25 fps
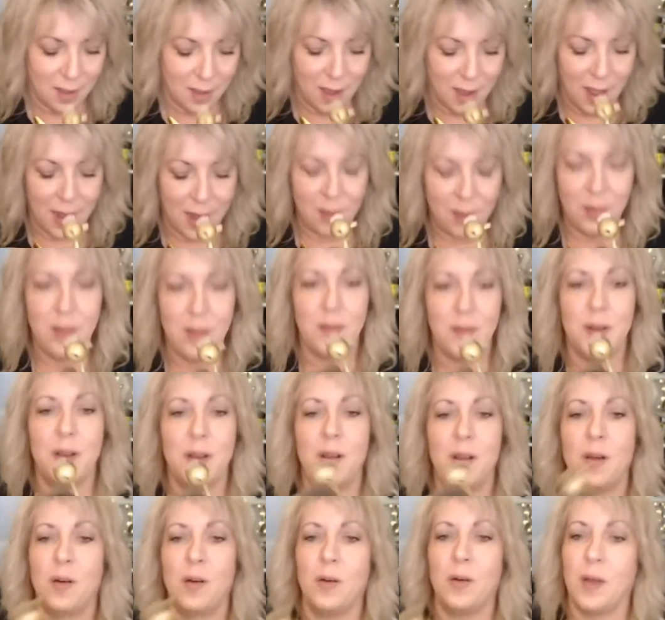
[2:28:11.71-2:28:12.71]
I don't even
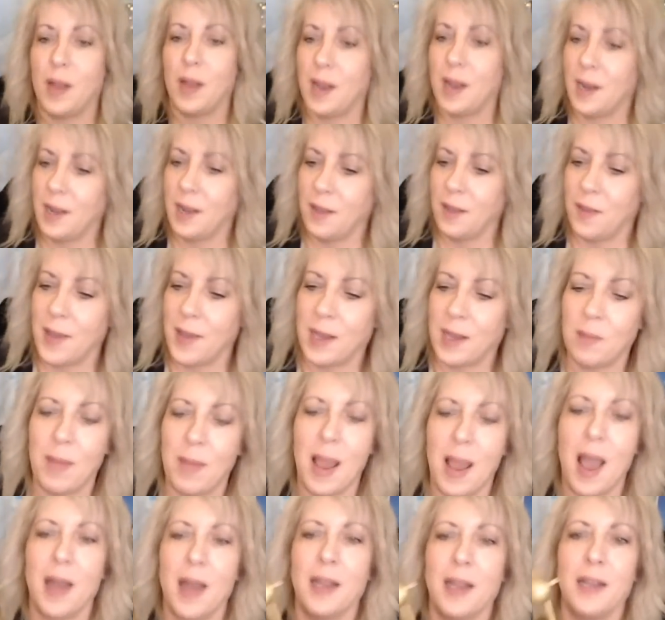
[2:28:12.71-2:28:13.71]
know anything
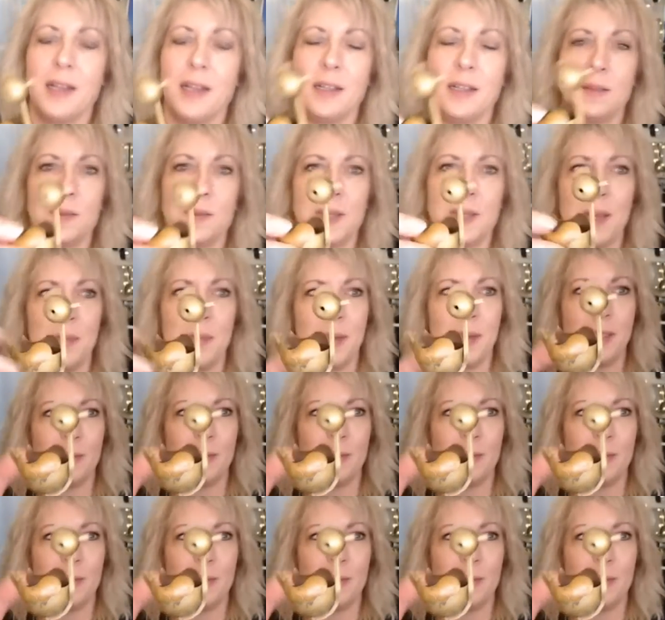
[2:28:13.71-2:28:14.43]
about it except it,